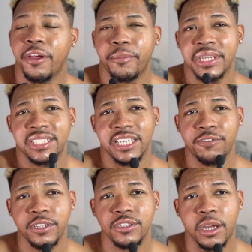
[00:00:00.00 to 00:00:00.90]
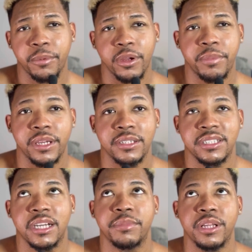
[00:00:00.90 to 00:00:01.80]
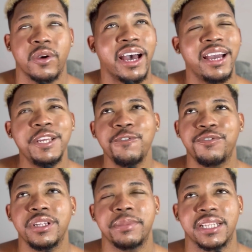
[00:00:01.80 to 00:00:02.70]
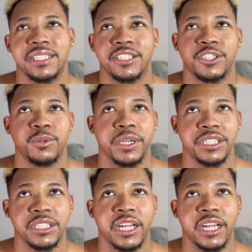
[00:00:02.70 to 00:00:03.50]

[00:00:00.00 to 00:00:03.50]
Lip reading: But definitely drop your opinions down below. How do you feel about the situation?